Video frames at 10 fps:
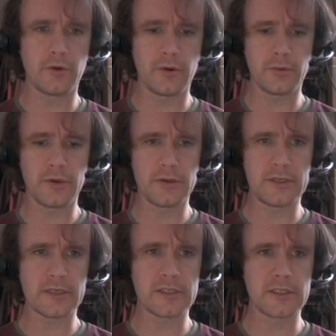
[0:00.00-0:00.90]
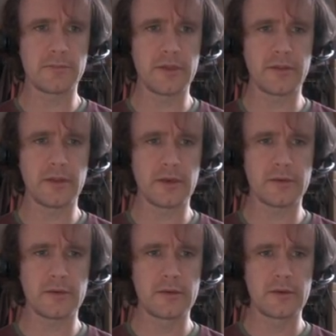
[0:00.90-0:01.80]
I'm going to text split that.
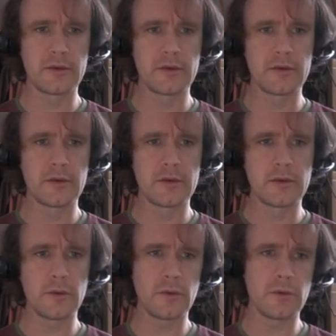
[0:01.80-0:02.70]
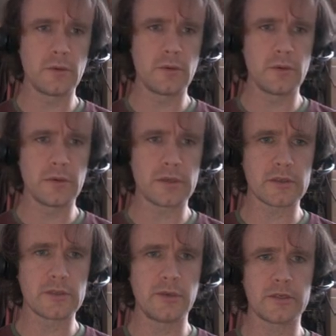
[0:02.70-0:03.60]
Text
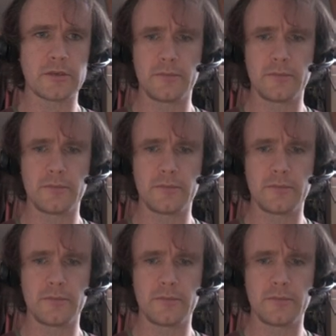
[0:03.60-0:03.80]
split.